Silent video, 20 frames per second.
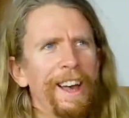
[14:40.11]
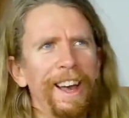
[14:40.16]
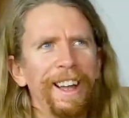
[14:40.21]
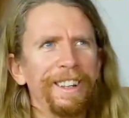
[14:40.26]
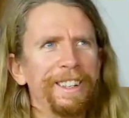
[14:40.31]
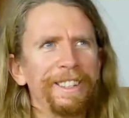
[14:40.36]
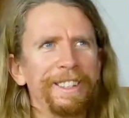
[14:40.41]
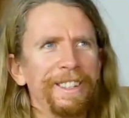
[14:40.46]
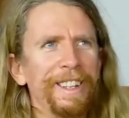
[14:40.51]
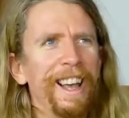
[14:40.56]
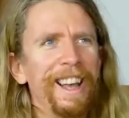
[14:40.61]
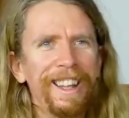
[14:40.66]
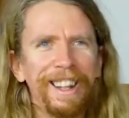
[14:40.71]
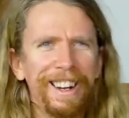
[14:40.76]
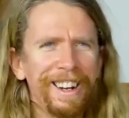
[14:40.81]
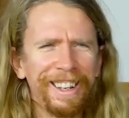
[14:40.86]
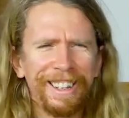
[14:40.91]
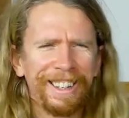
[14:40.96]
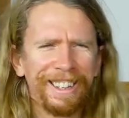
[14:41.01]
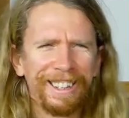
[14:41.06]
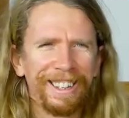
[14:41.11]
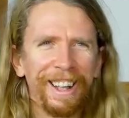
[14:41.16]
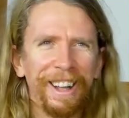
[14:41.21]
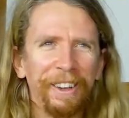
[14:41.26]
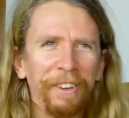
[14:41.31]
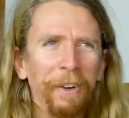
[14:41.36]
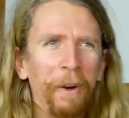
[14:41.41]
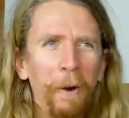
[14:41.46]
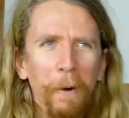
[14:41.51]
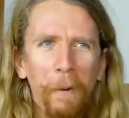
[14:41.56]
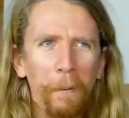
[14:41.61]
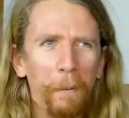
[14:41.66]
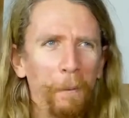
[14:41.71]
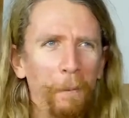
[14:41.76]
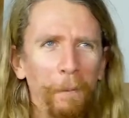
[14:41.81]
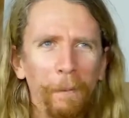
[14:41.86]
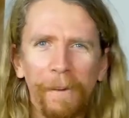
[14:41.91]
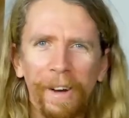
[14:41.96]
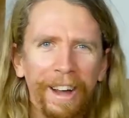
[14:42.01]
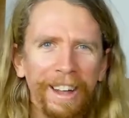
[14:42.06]
And it's just they're just like,
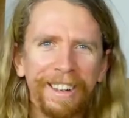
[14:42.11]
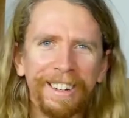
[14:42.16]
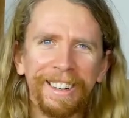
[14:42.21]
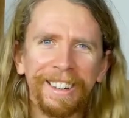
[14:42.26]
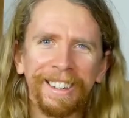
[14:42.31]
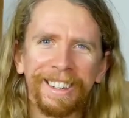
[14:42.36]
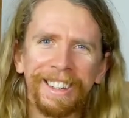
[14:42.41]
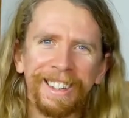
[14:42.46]
what?